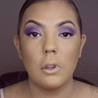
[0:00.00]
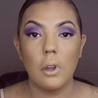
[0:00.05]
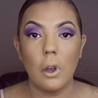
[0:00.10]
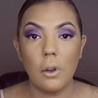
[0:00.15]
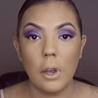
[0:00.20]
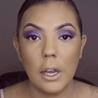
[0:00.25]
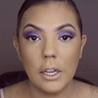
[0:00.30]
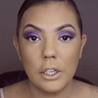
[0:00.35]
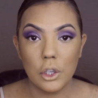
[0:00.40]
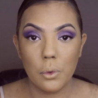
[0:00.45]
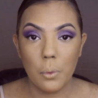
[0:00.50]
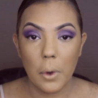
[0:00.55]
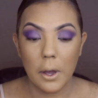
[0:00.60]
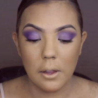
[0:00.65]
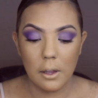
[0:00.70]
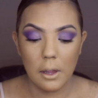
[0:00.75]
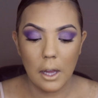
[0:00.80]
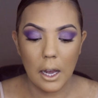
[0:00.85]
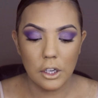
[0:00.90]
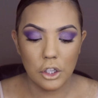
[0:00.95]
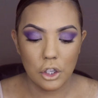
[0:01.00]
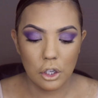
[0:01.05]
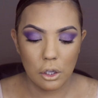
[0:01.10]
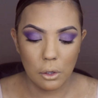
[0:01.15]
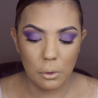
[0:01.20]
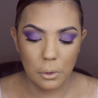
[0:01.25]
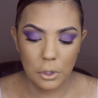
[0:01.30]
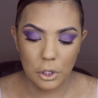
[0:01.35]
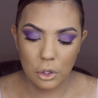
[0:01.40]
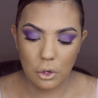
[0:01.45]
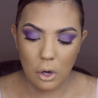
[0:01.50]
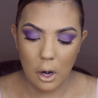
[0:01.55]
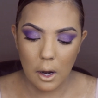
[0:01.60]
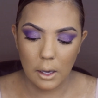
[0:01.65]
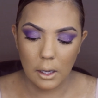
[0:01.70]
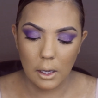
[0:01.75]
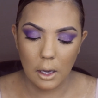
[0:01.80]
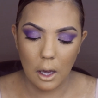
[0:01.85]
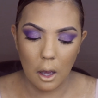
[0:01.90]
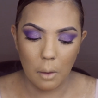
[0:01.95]
Okay, so while the lash glue is
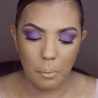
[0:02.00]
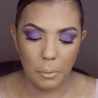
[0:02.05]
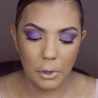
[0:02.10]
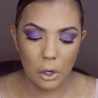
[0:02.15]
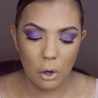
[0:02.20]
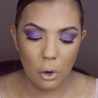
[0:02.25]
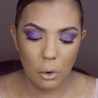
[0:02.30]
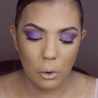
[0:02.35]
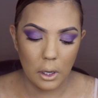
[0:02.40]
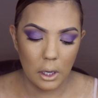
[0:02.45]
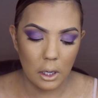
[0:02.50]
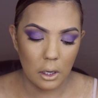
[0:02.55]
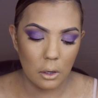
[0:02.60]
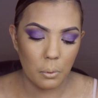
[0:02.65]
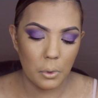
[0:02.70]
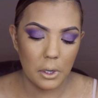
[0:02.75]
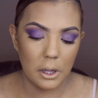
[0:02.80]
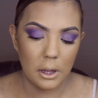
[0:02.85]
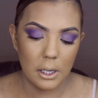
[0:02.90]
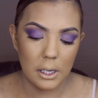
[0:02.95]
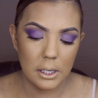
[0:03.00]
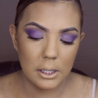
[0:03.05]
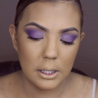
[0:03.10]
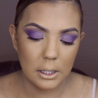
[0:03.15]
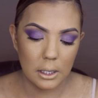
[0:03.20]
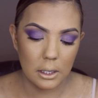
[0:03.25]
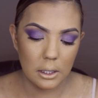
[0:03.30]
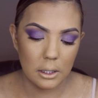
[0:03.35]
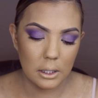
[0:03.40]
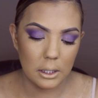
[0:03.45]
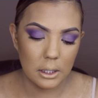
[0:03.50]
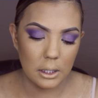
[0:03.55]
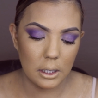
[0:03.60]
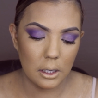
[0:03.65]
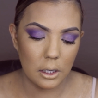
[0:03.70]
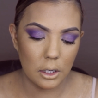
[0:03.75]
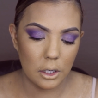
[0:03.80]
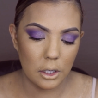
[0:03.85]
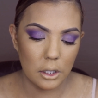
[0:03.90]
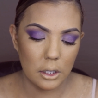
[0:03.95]
drying, I'm going to go in with these
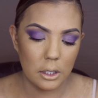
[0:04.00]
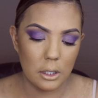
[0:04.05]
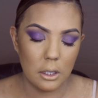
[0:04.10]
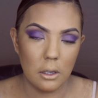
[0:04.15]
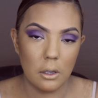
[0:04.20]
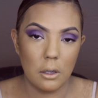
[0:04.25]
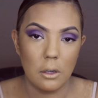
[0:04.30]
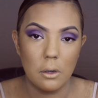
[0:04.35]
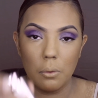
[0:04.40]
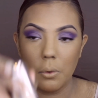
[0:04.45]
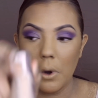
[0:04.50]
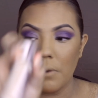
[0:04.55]
concealers, the